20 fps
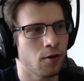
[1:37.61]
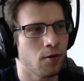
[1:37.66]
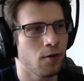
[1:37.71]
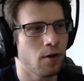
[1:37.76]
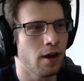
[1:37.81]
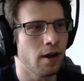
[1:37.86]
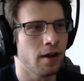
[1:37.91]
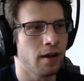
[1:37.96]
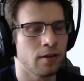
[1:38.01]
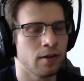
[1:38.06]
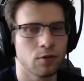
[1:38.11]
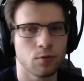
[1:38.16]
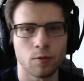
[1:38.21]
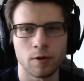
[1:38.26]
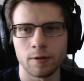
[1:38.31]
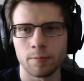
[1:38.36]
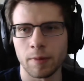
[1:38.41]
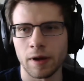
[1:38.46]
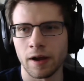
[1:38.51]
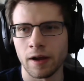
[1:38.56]
and it's one of
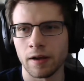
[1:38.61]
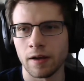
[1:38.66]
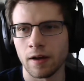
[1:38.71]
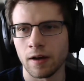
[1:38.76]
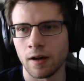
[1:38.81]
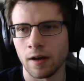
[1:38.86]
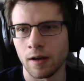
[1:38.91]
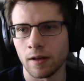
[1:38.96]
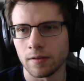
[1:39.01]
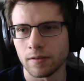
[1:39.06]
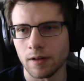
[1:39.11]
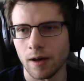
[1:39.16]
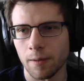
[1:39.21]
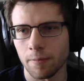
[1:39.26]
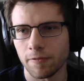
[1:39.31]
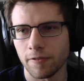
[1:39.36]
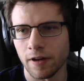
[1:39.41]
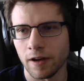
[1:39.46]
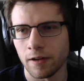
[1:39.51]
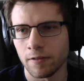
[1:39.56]
my top
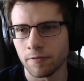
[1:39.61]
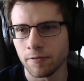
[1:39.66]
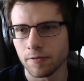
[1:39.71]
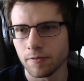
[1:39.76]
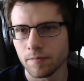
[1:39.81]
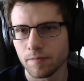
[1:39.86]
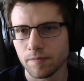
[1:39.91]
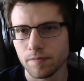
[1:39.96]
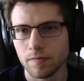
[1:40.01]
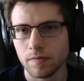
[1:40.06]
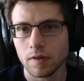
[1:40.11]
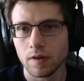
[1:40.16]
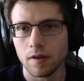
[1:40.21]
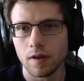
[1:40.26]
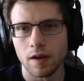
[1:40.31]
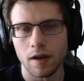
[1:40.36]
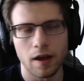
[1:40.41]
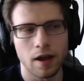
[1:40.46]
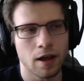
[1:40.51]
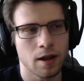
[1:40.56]
5
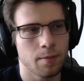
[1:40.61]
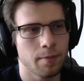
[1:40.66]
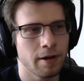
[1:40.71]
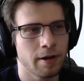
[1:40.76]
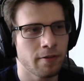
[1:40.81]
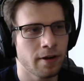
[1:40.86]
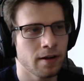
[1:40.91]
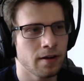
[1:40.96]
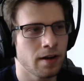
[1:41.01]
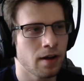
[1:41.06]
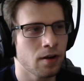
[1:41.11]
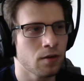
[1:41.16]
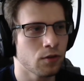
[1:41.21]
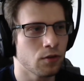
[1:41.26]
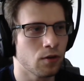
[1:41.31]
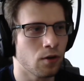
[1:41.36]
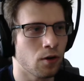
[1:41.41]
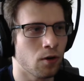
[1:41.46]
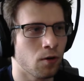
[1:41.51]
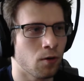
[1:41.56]
anime right now,
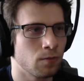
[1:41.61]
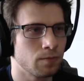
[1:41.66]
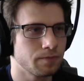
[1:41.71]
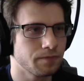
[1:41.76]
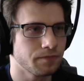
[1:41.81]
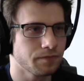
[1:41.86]
so